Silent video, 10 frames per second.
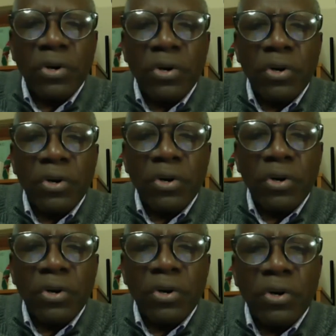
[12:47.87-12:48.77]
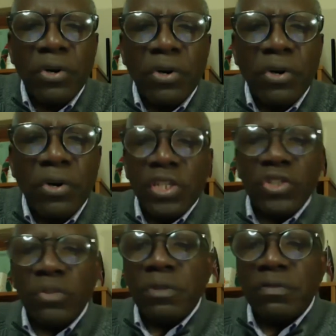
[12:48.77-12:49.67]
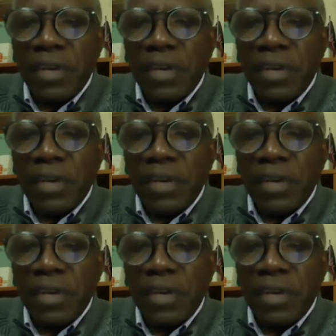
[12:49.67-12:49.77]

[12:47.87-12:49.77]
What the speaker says: You need to be